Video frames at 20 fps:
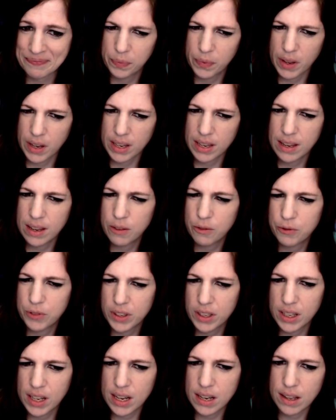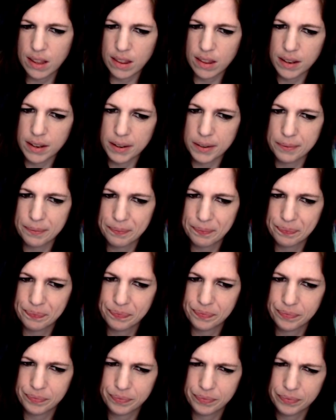I can't feel anything.
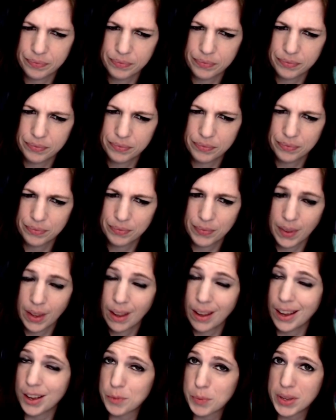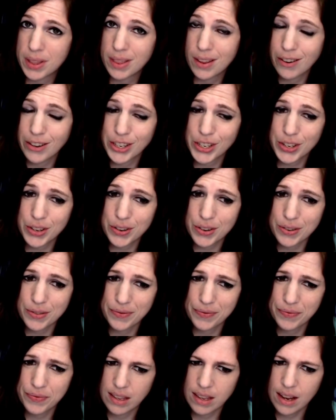I've been there too.
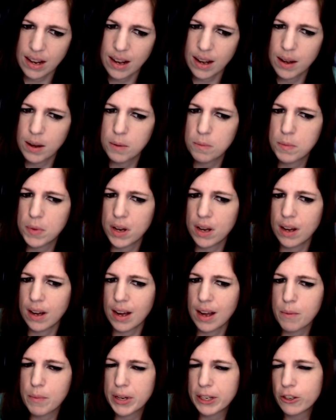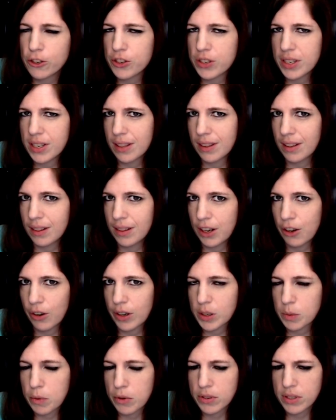Yeah, I'm interested in the
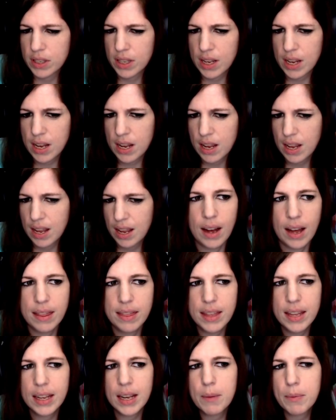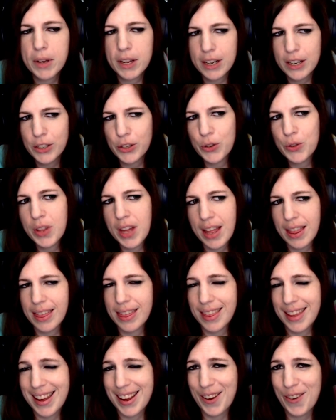lyrics mostly. I think I'm gonna do that
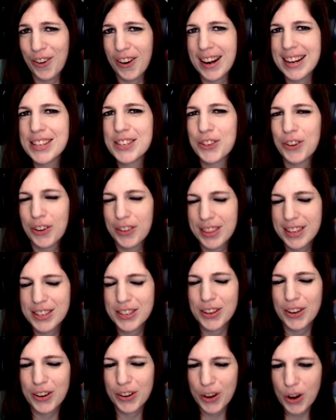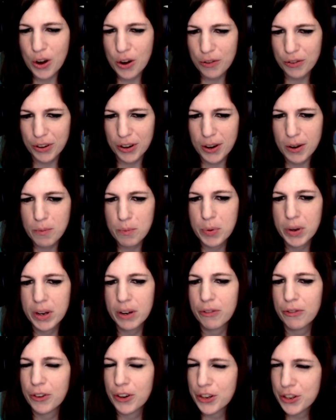thing where I start the song over,
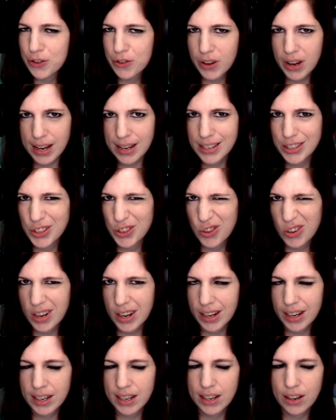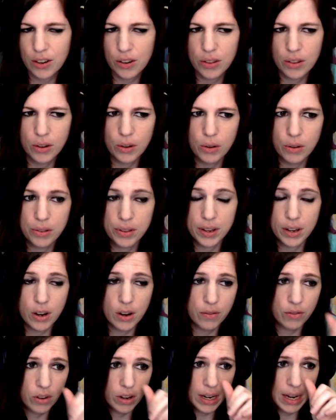but for you guys, you're not gonna hear the whole thing
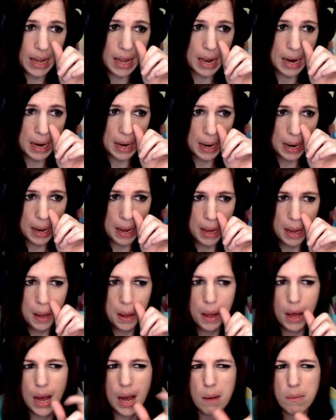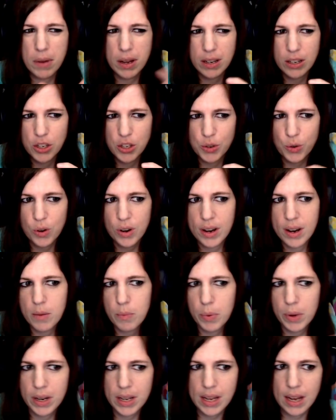over again. I'm gonna shorten it,
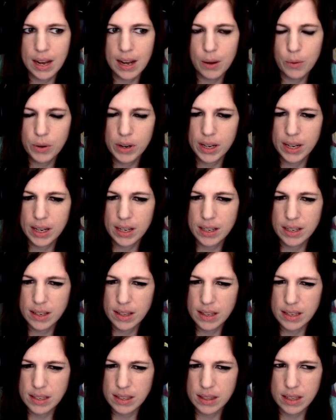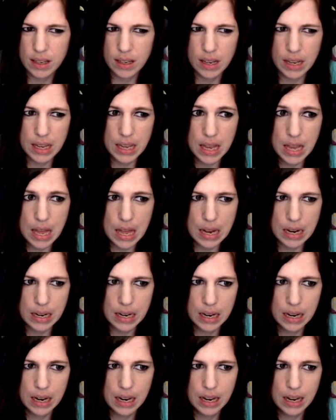but yeah, I want to get into this thing again.